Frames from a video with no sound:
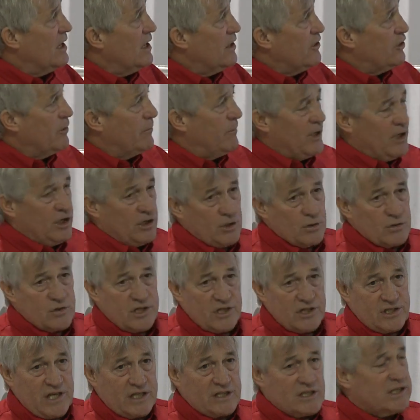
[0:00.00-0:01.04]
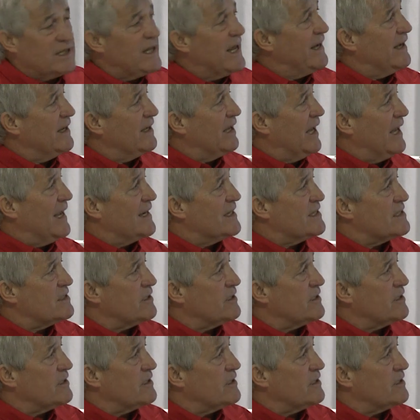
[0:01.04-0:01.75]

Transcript: They're being used as insulating links,